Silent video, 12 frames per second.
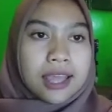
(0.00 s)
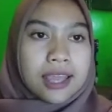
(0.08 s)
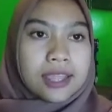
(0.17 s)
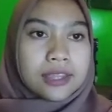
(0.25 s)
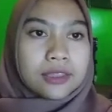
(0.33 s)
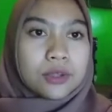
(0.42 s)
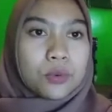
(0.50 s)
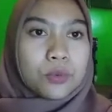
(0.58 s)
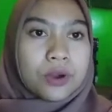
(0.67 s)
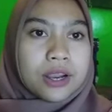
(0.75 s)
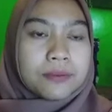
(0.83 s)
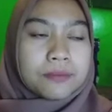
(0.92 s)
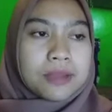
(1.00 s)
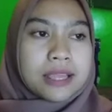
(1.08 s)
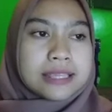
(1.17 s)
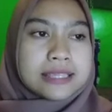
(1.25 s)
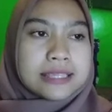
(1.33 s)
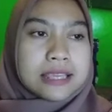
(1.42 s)
In the Wired
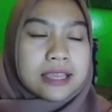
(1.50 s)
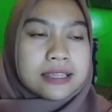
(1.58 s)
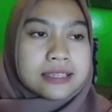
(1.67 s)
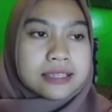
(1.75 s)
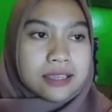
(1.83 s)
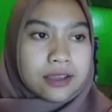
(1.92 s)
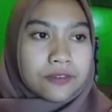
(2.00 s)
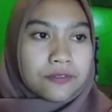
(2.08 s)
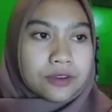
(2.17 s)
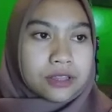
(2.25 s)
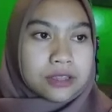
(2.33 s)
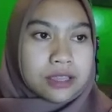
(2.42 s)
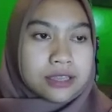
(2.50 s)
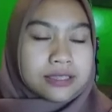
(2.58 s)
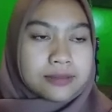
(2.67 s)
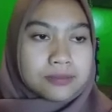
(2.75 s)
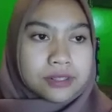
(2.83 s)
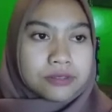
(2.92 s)
magazine's
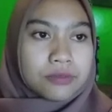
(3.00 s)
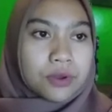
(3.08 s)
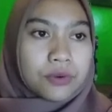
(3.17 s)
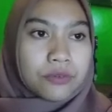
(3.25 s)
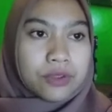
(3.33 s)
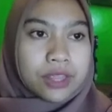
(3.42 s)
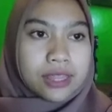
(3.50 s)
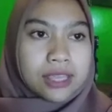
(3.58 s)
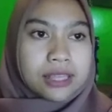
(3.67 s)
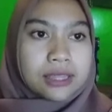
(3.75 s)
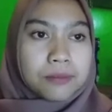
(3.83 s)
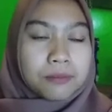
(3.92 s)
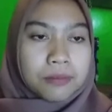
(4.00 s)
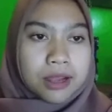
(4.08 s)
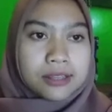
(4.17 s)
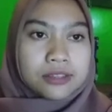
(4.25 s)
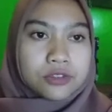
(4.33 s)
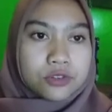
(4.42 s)
advertisement, reading the
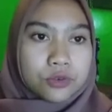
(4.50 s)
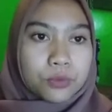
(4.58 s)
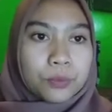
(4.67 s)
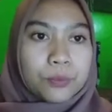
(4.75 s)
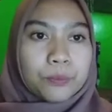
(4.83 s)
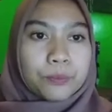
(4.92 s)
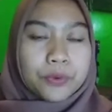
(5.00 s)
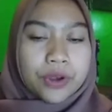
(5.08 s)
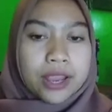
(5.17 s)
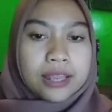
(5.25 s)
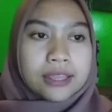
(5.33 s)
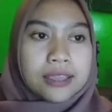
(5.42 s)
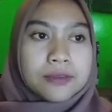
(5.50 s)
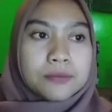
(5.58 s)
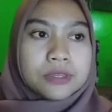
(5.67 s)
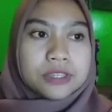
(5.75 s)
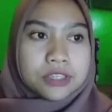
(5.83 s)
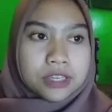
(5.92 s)
mind through brain
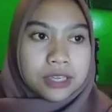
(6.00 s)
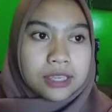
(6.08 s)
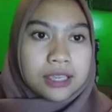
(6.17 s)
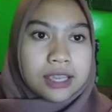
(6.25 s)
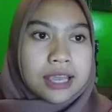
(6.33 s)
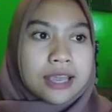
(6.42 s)
imaging